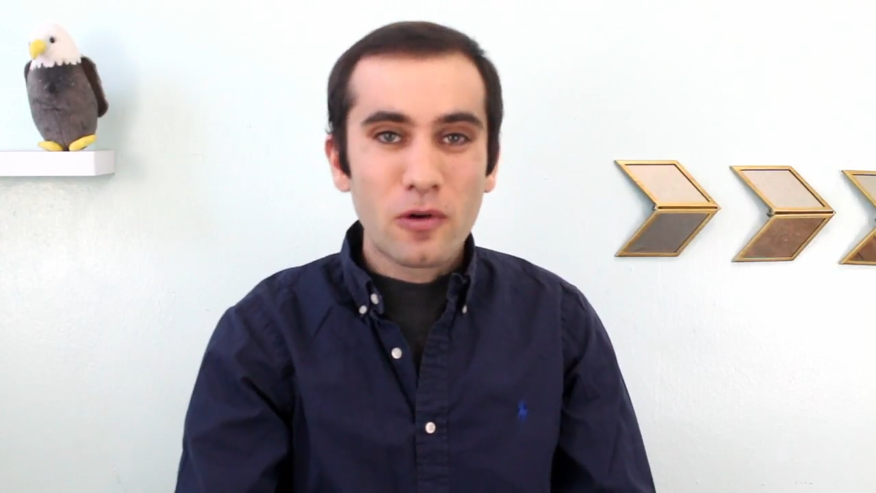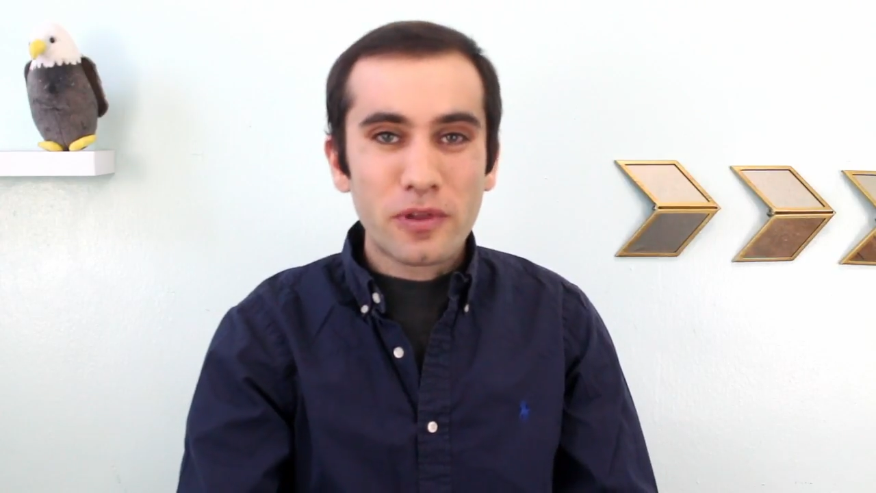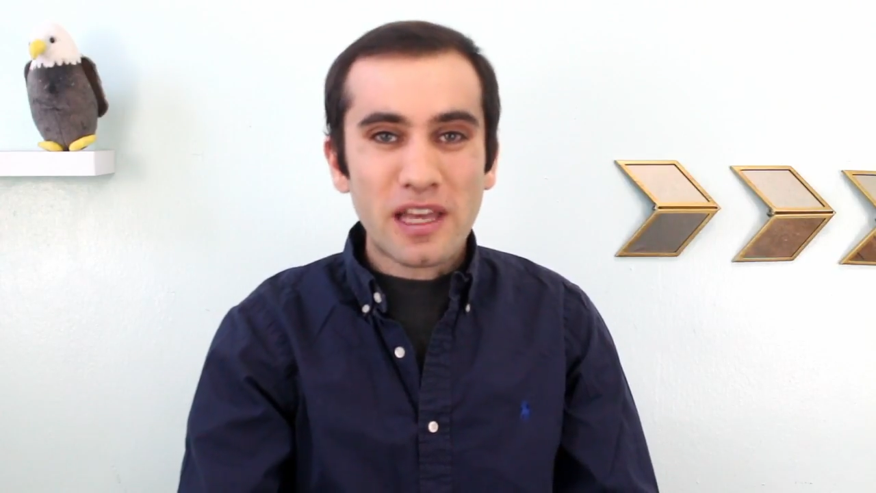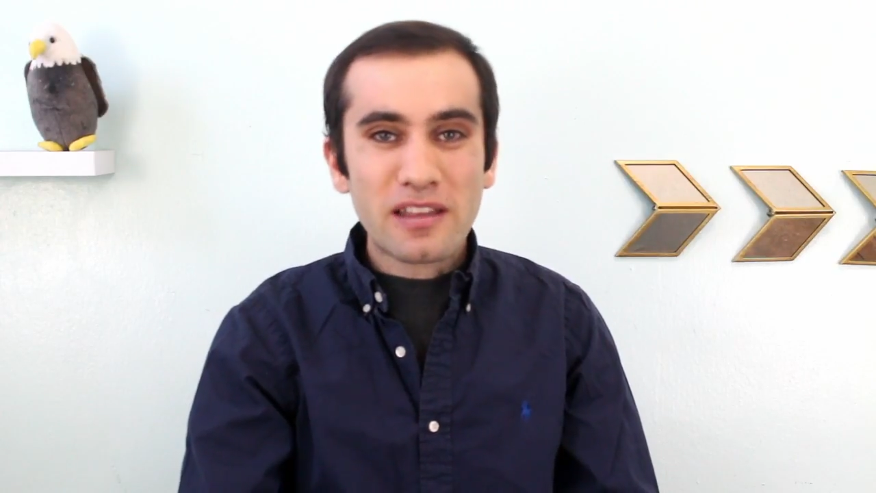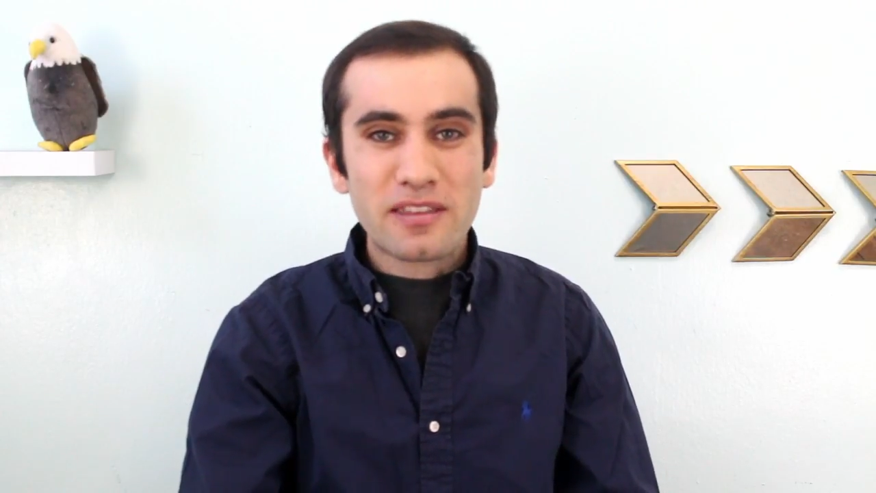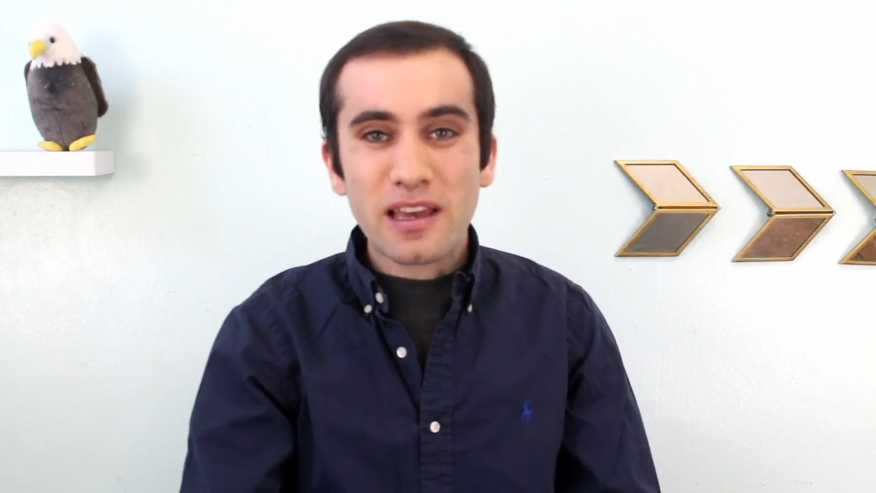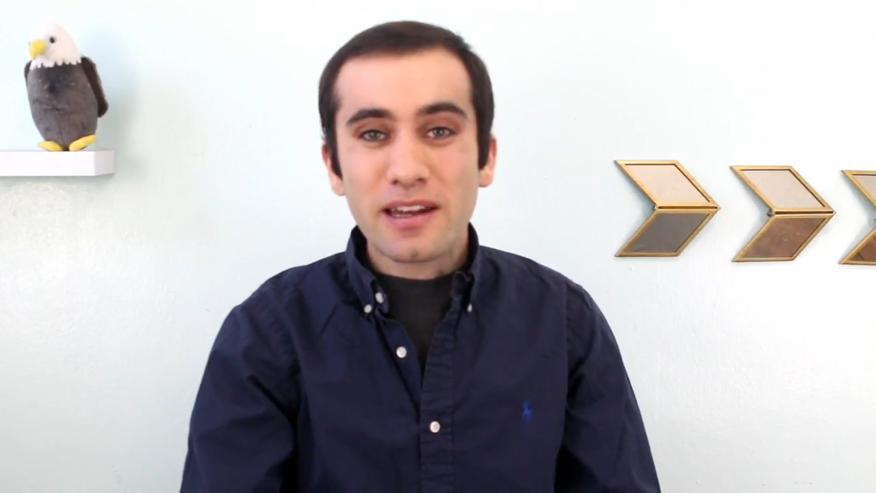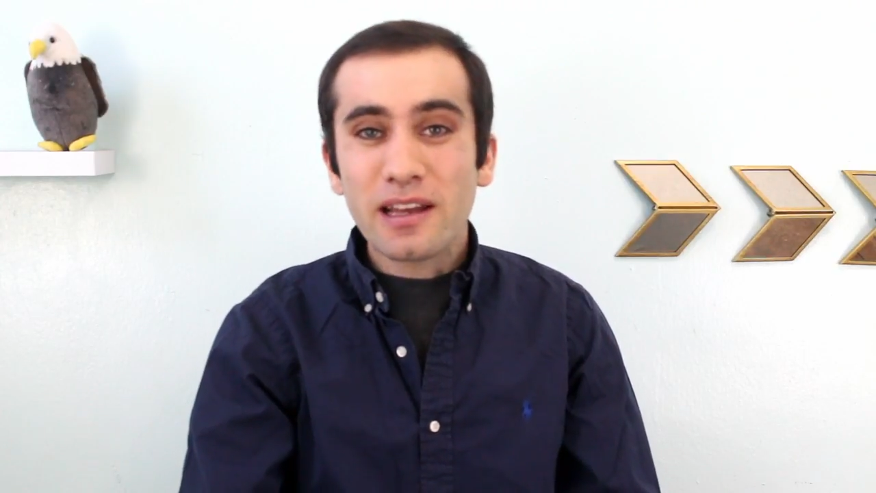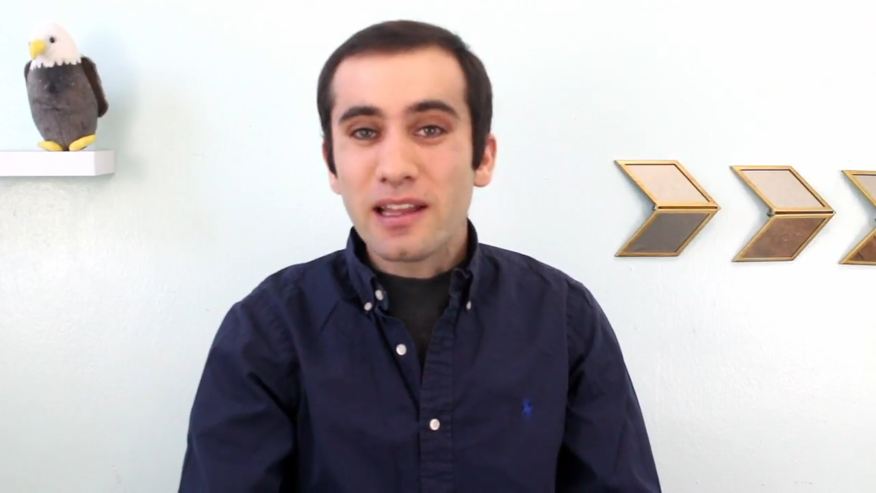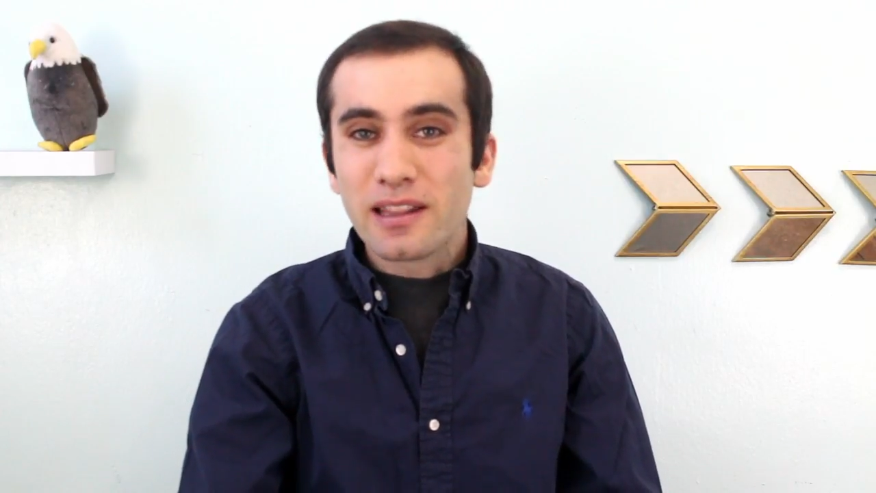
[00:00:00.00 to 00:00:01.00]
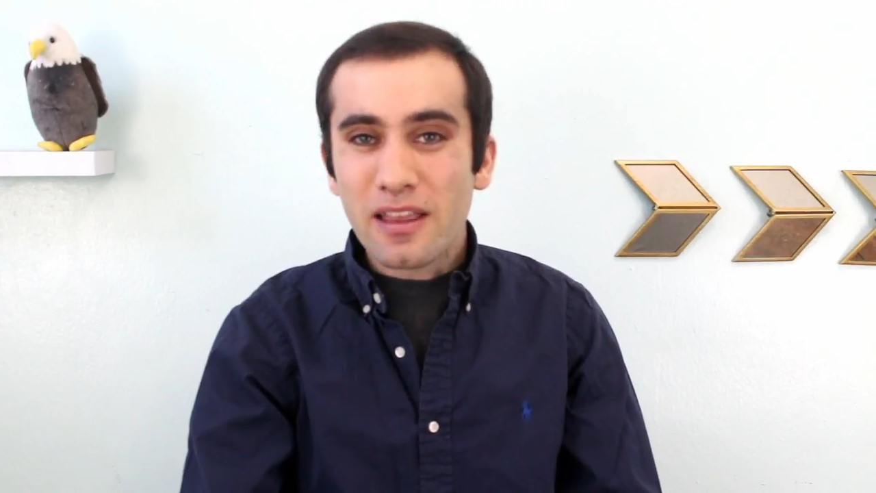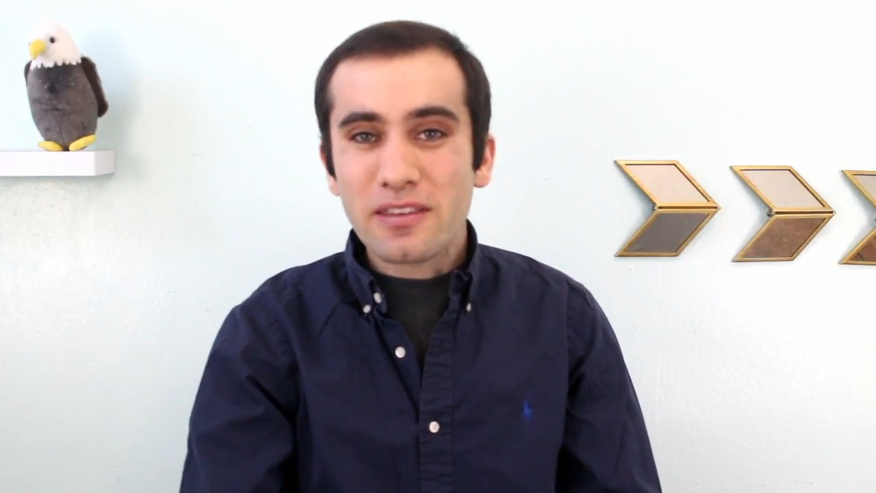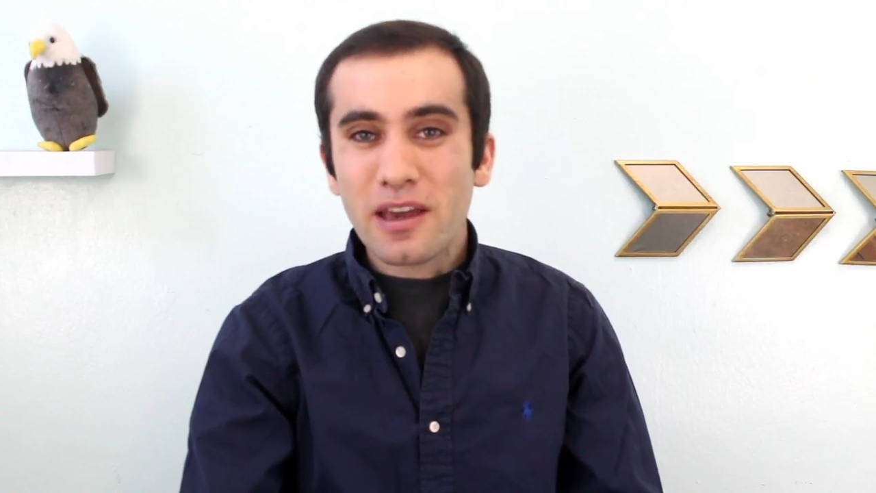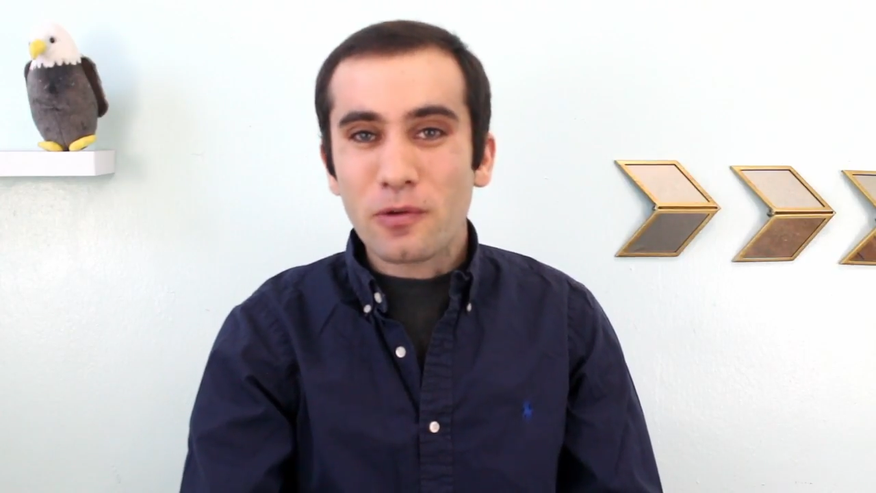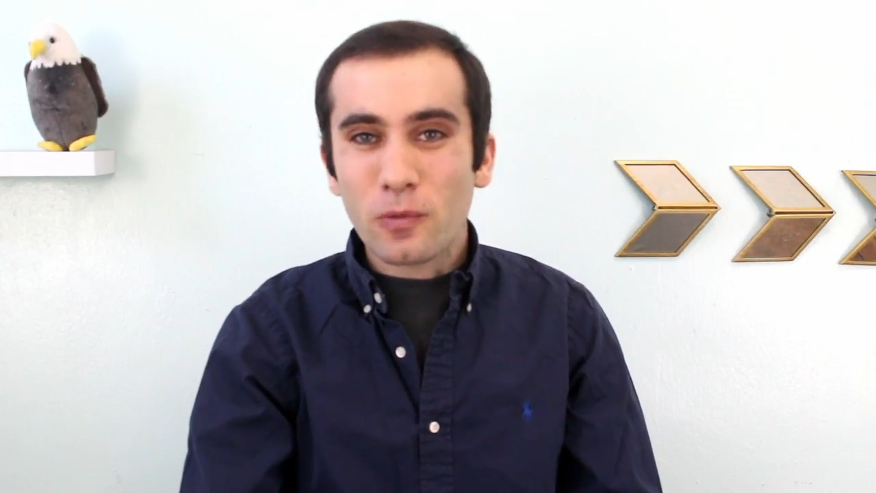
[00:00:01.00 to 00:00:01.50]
With that said, let's get